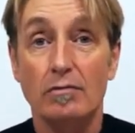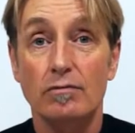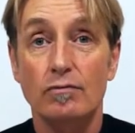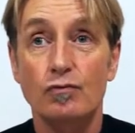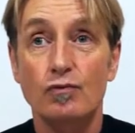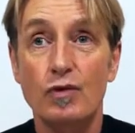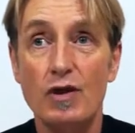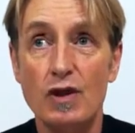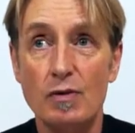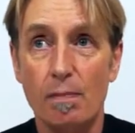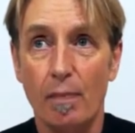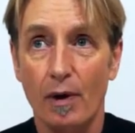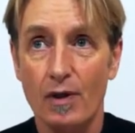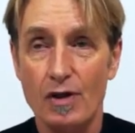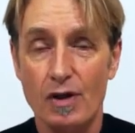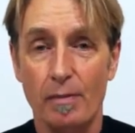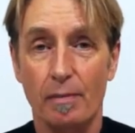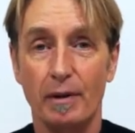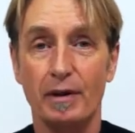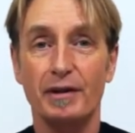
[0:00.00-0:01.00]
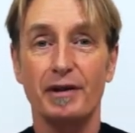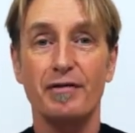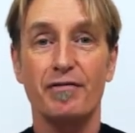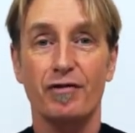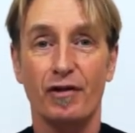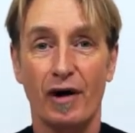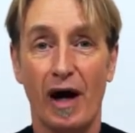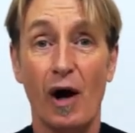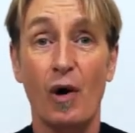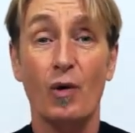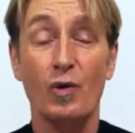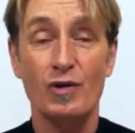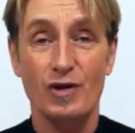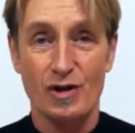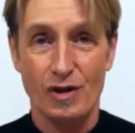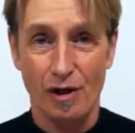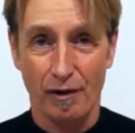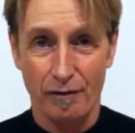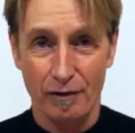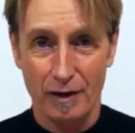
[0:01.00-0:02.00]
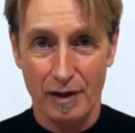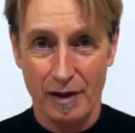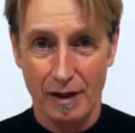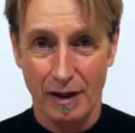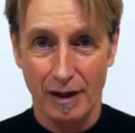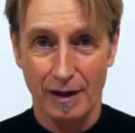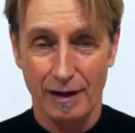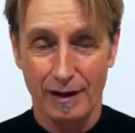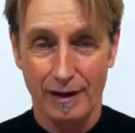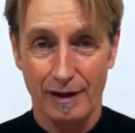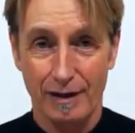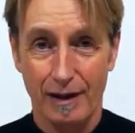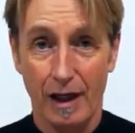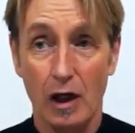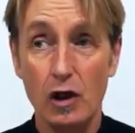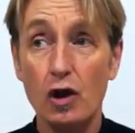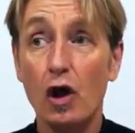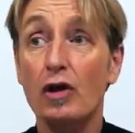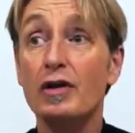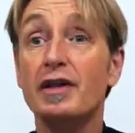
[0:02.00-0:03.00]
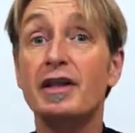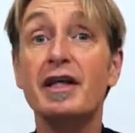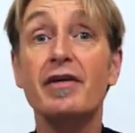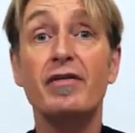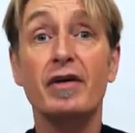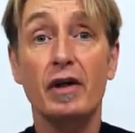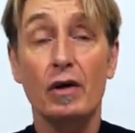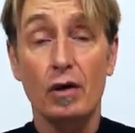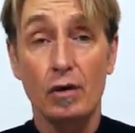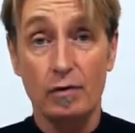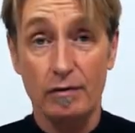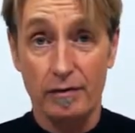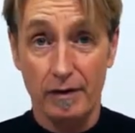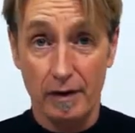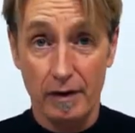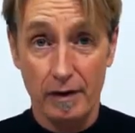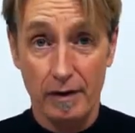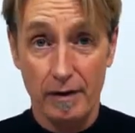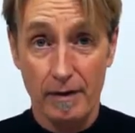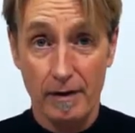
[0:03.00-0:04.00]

responsibility for our own sovereignty and not give it over